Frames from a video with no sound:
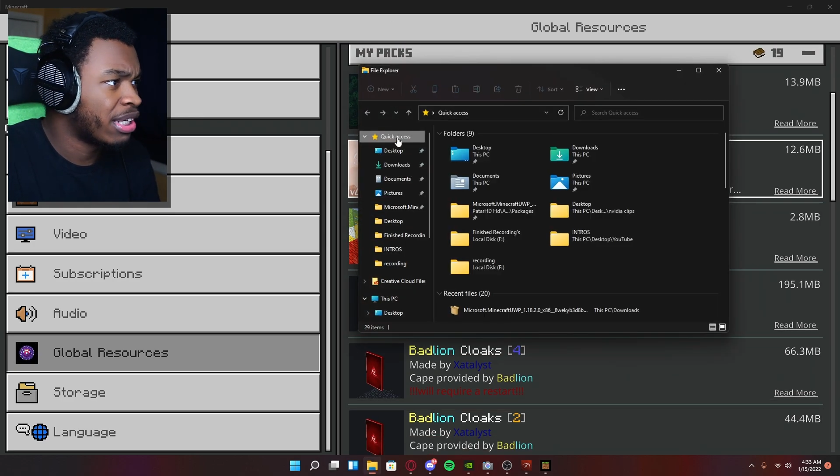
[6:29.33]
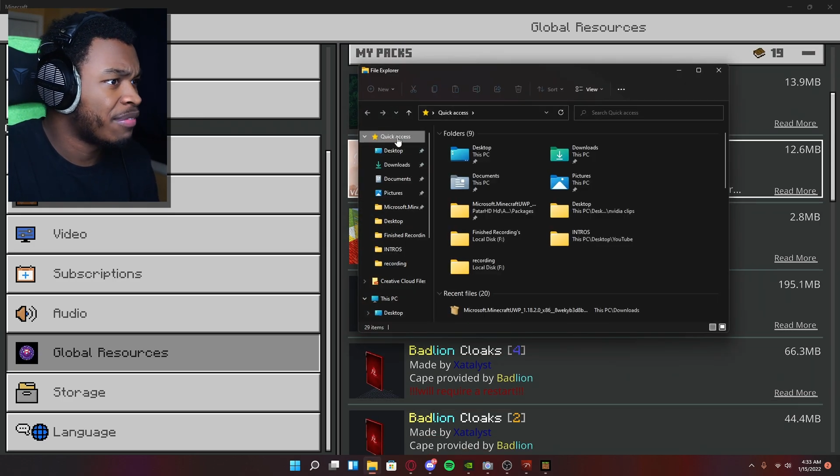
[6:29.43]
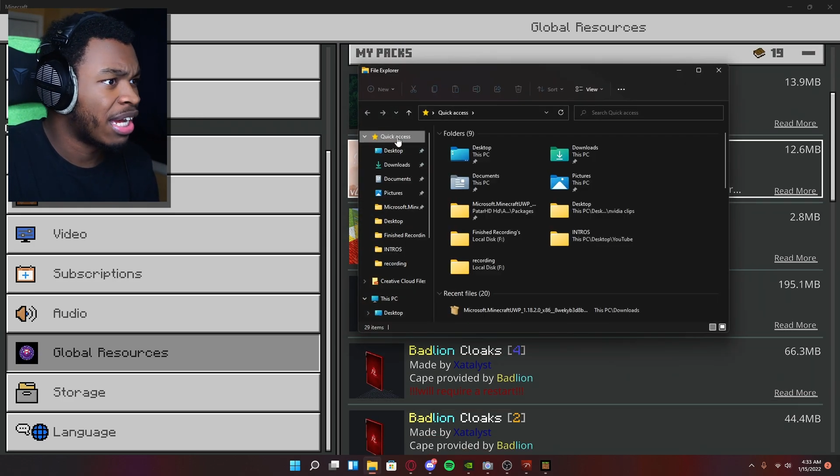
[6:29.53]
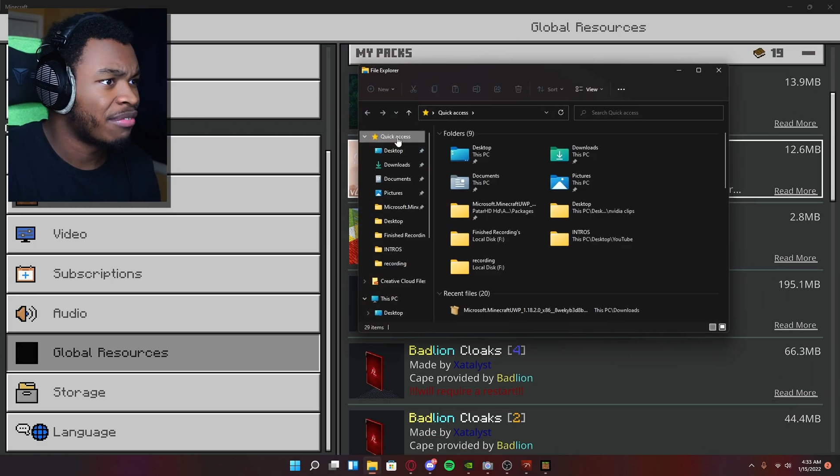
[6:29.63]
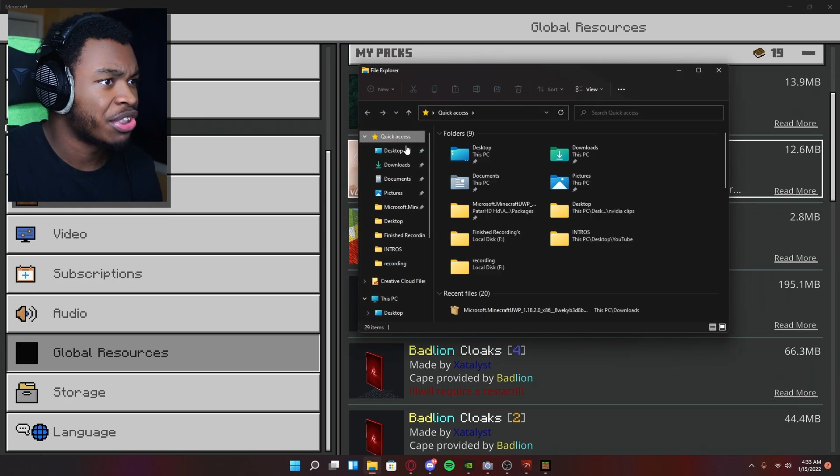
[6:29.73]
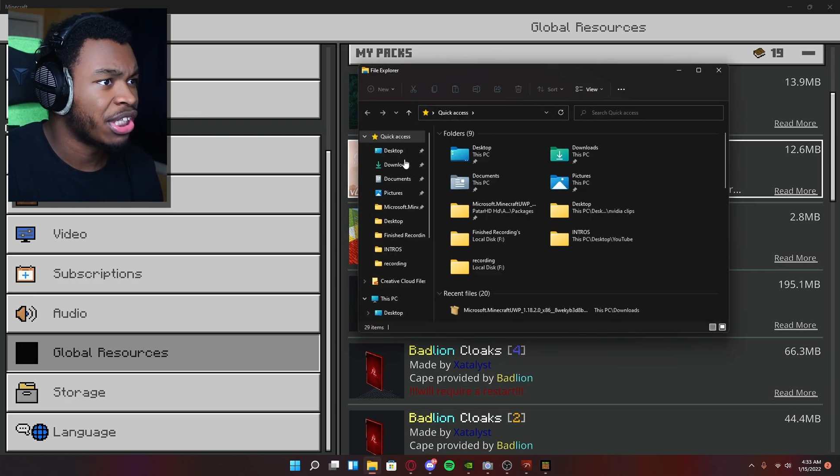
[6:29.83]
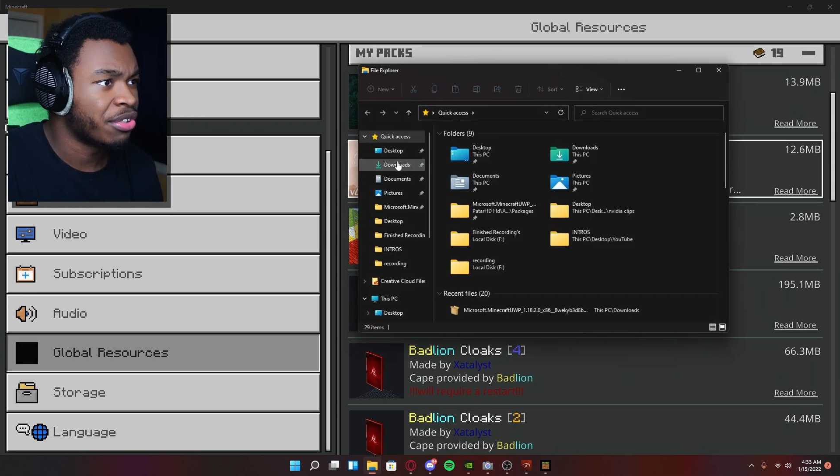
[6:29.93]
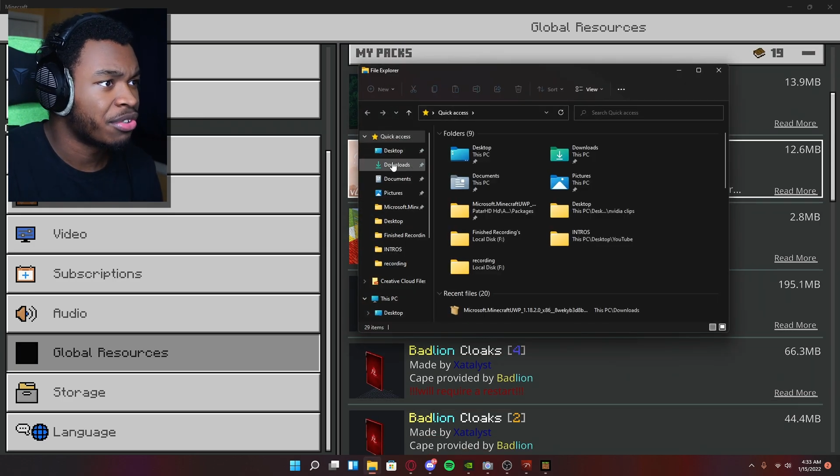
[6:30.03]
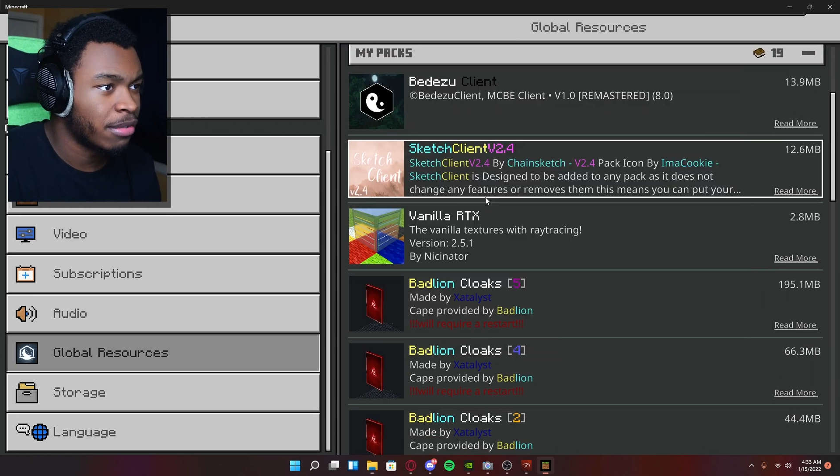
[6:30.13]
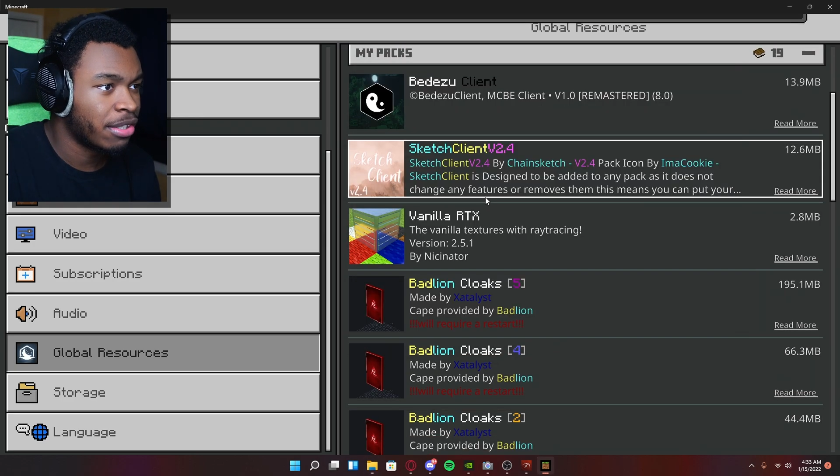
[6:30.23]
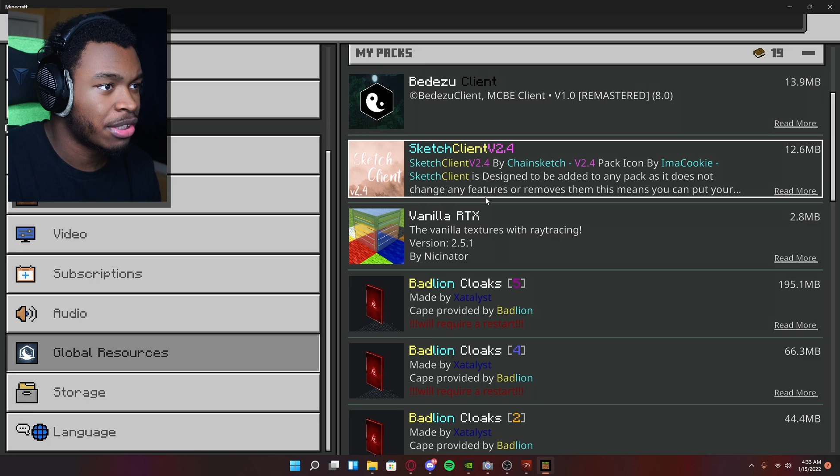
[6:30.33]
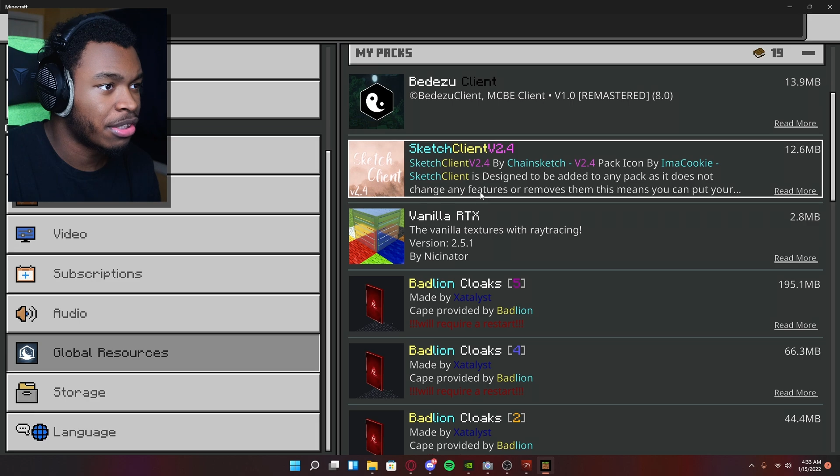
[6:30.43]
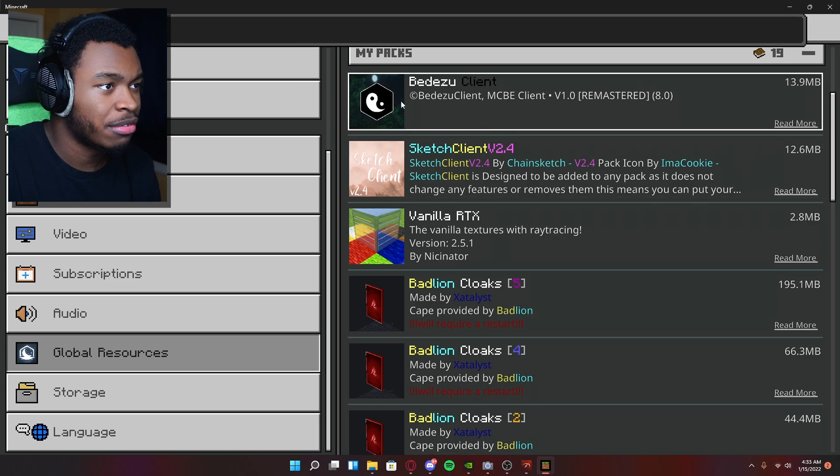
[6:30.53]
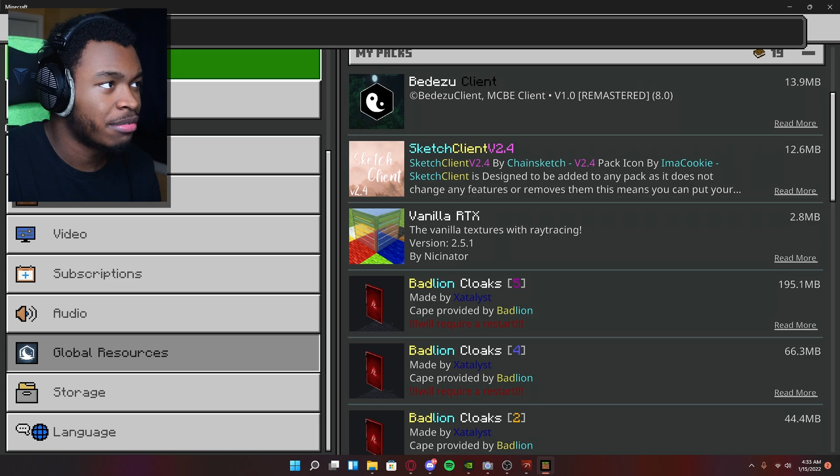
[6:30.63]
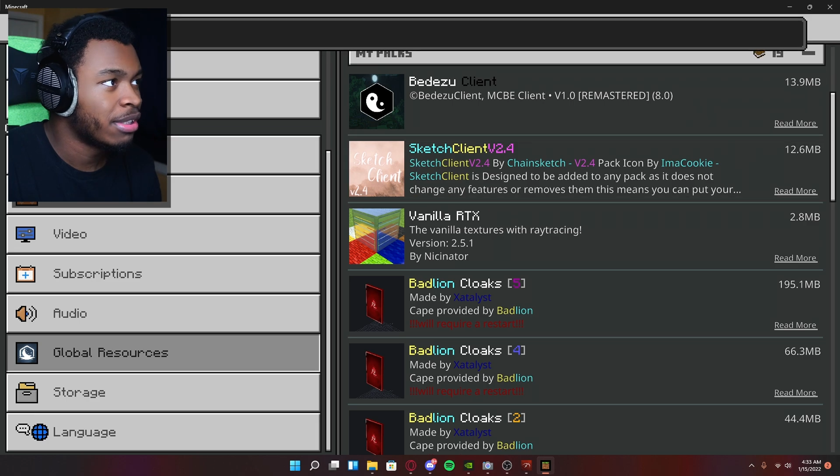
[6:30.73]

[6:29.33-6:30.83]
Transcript: even have a shader. There you go.